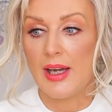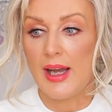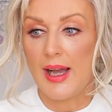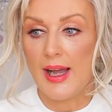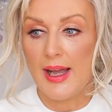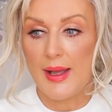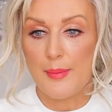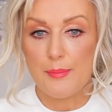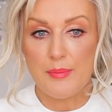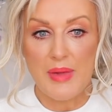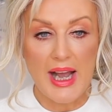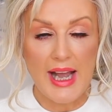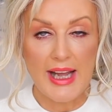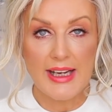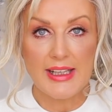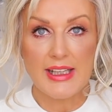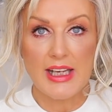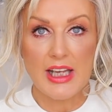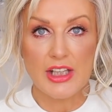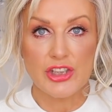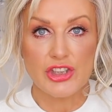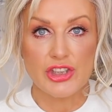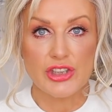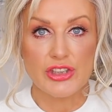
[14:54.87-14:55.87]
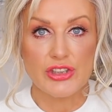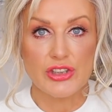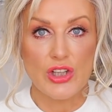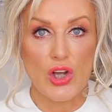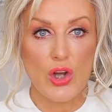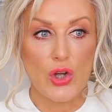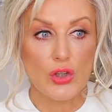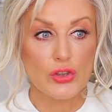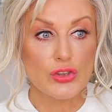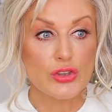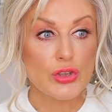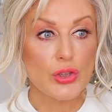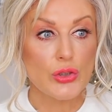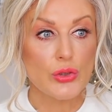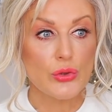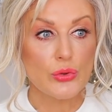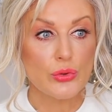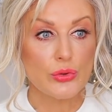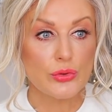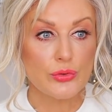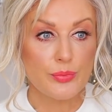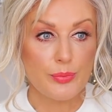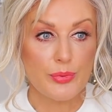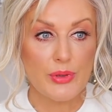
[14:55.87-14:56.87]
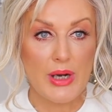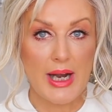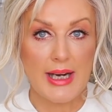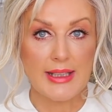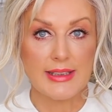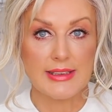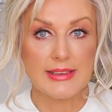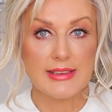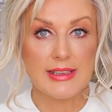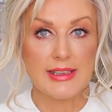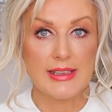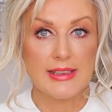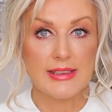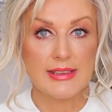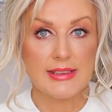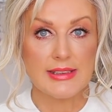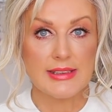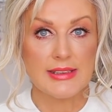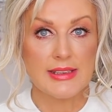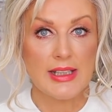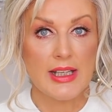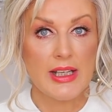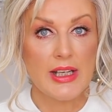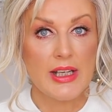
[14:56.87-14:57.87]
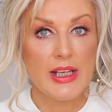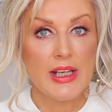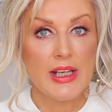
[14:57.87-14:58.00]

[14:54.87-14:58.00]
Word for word: um, eyelashes on, so you could practice.